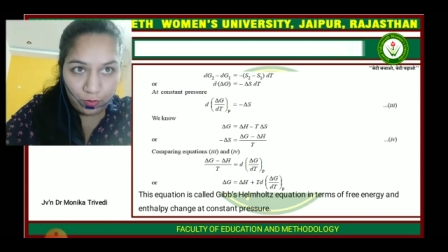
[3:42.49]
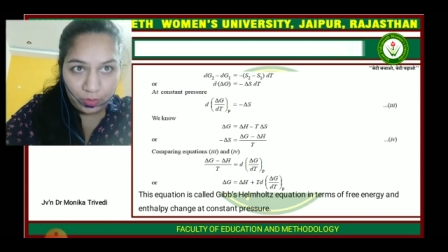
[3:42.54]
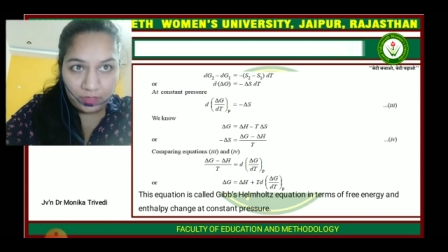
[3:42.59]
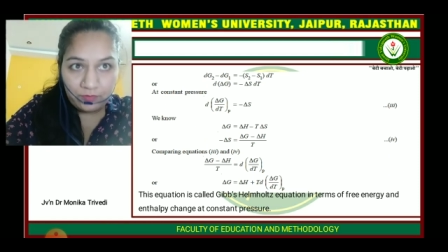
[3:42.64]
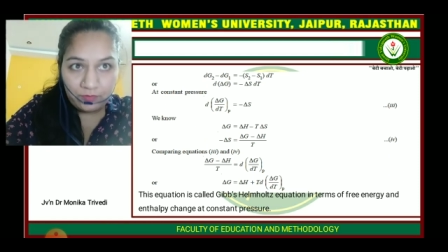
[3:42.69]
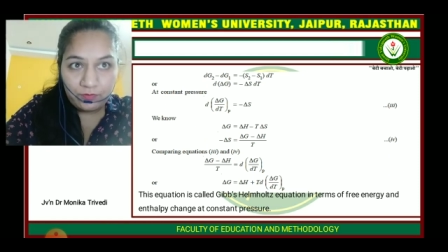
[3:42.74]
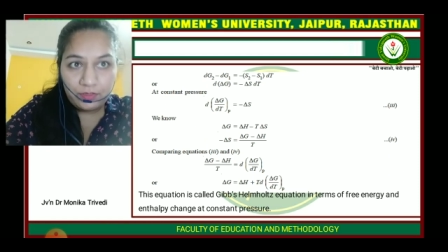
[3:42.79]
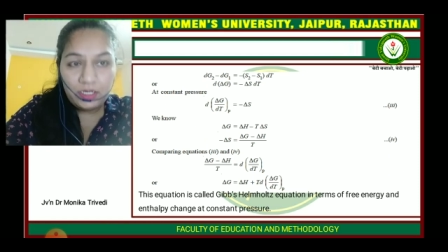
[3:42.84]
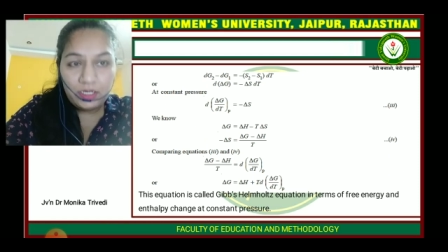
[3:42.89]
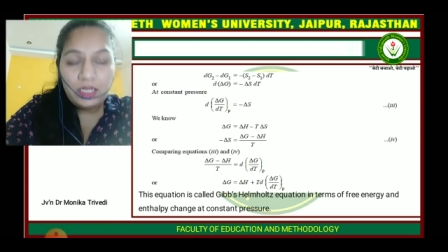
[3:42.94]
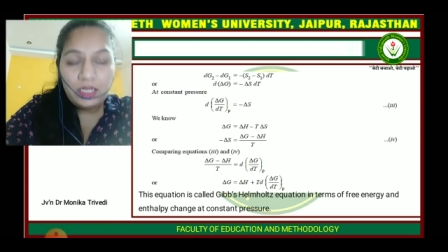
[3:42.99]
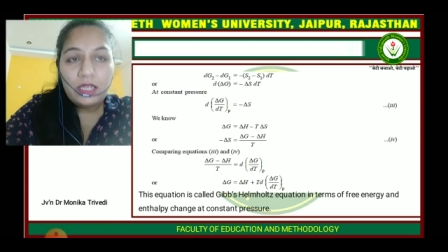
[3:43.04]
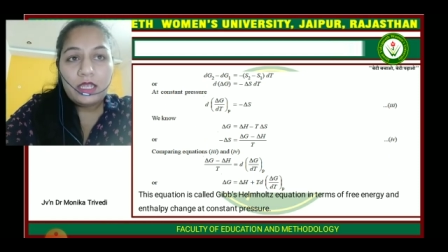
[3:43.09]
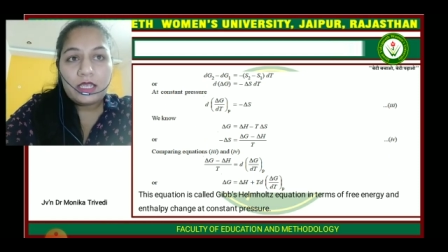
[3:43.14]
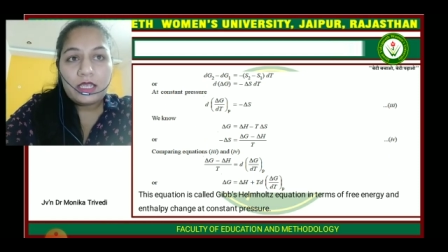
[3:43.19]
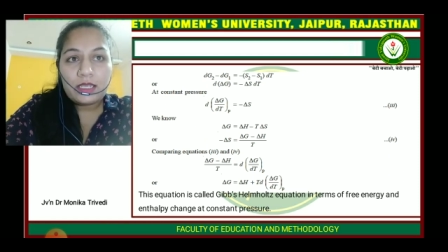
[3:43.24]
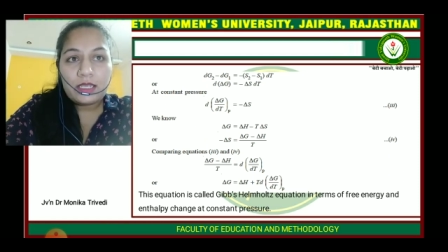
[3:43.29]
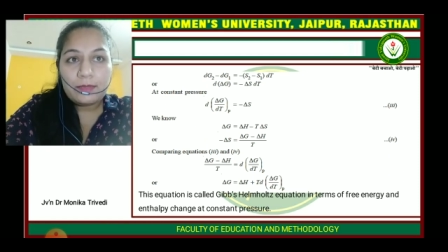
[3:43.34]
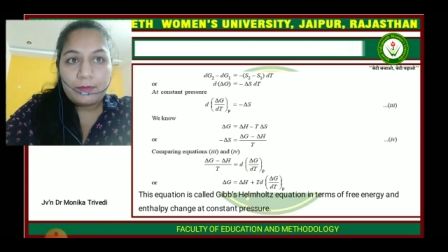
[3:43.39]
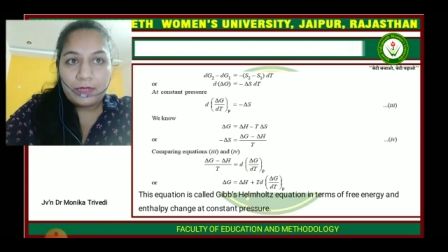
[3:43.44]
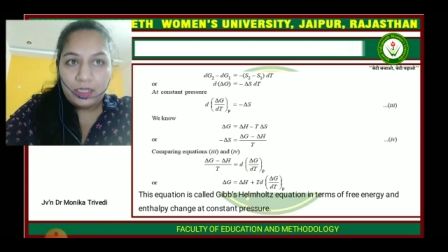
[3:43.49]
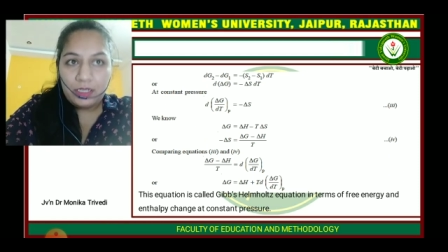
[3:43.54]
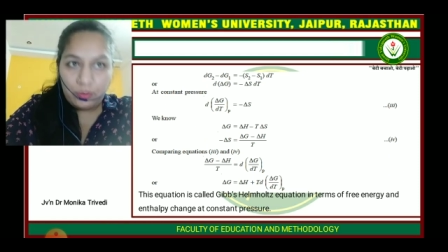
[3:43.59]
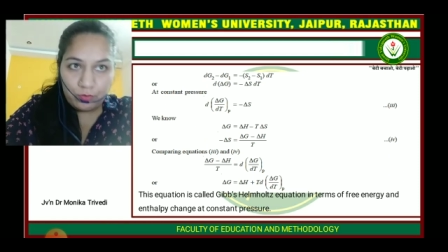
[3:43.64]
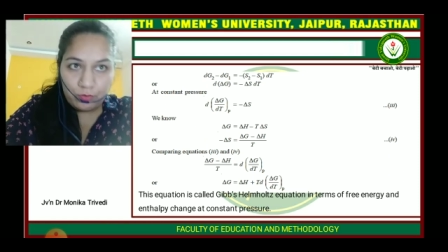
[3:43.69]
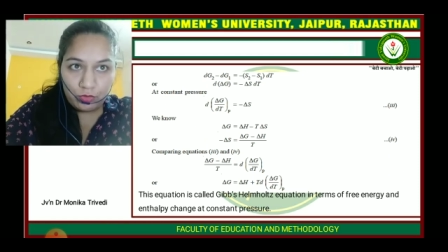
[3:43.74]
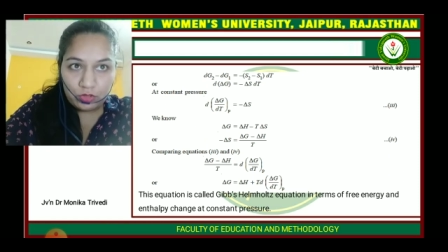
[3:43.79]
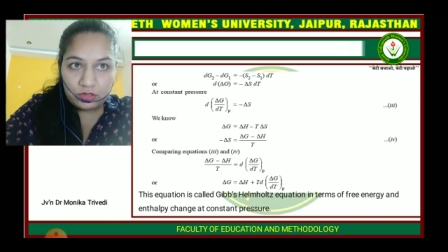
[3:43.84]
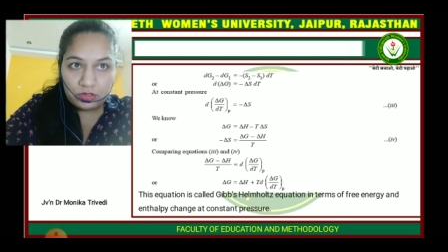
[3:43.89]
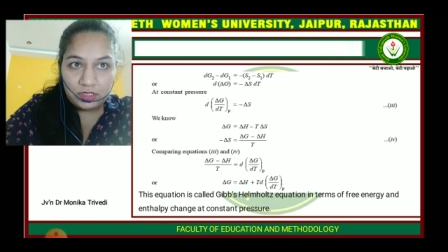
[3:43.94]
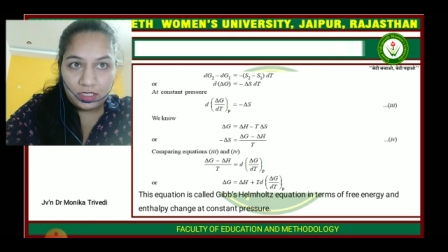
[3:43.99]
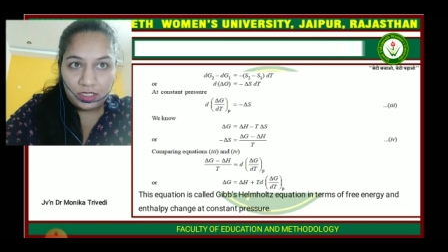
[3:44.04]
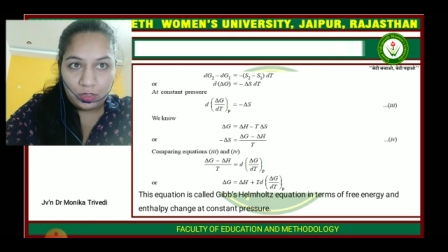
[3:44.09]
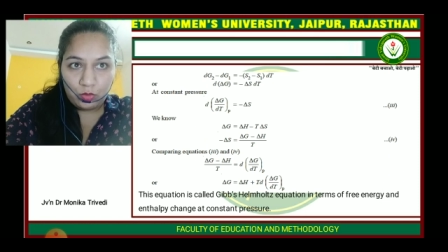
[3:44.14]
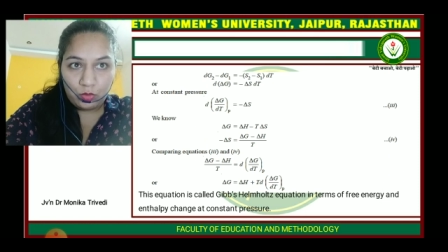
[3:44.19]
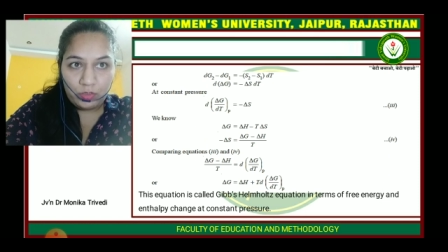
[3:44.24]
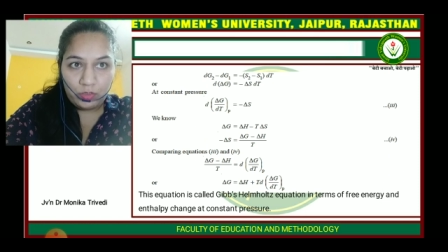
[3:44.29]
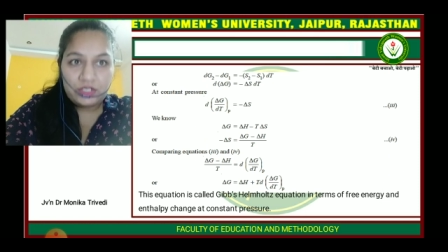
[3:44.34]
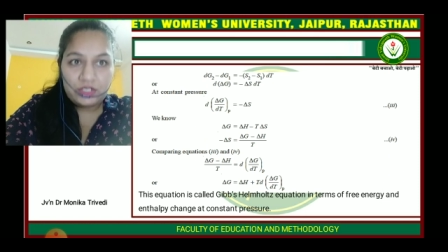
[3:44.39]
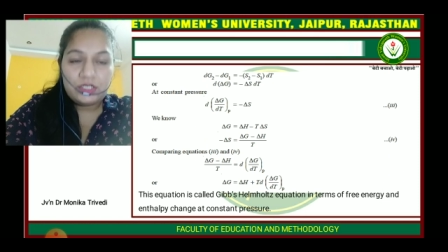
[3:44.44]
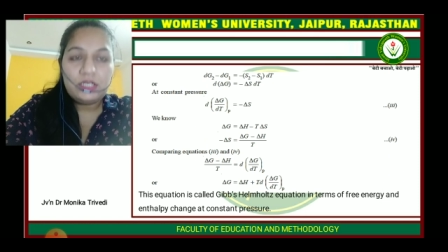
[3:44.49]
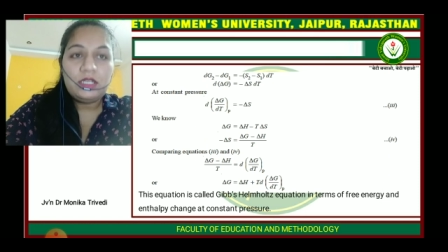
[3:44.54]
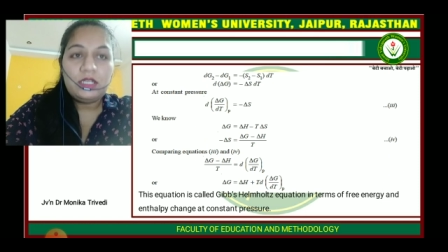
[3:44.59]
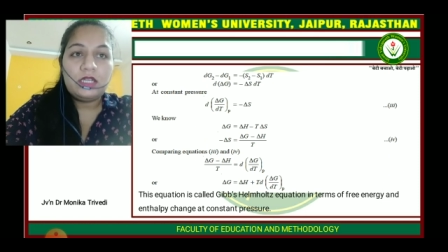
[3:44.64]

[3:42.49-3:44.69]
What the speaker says: if we compare both the equation,